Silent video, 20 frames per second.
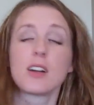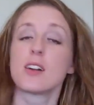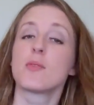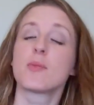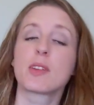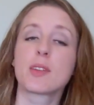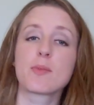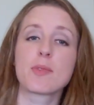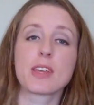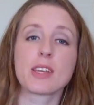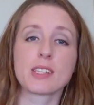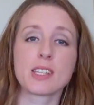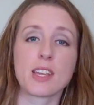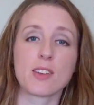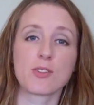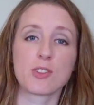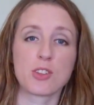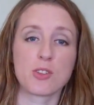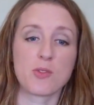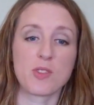Mainly because I have
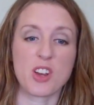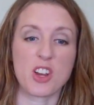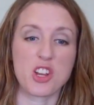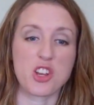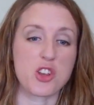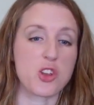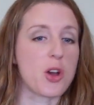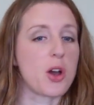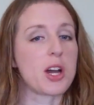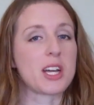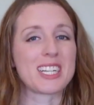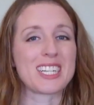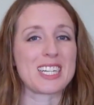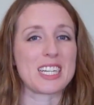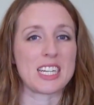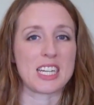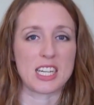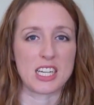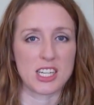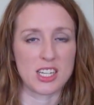two very
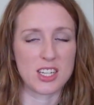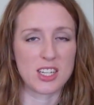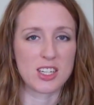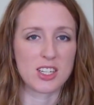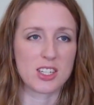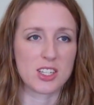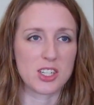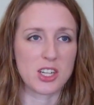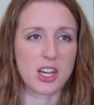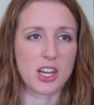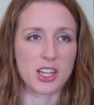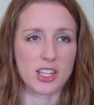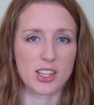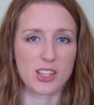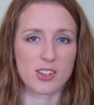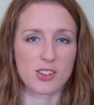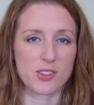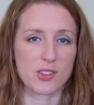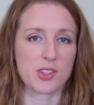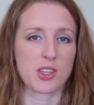naughty
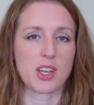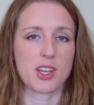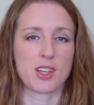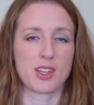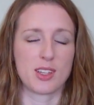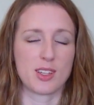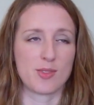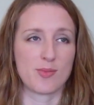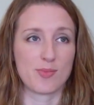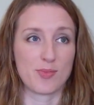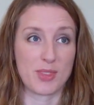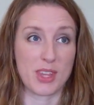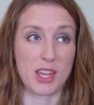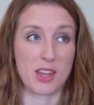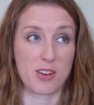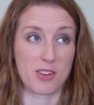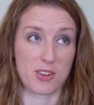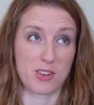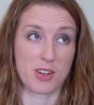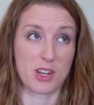toddlers. They
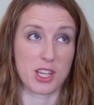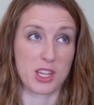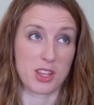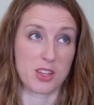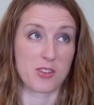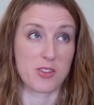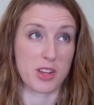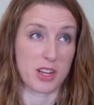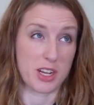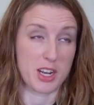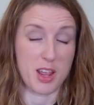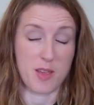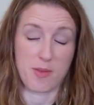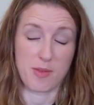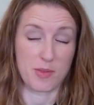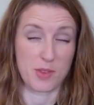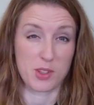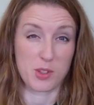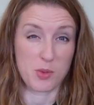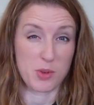are earning their nickname
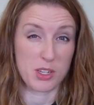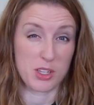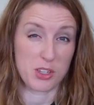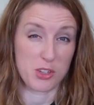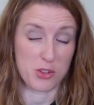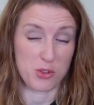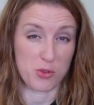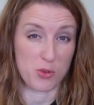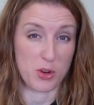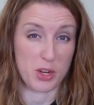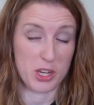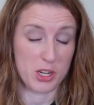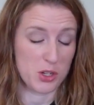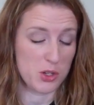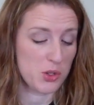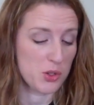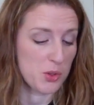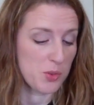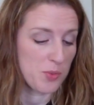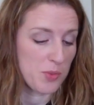of the Twin
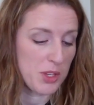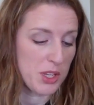Destroyers.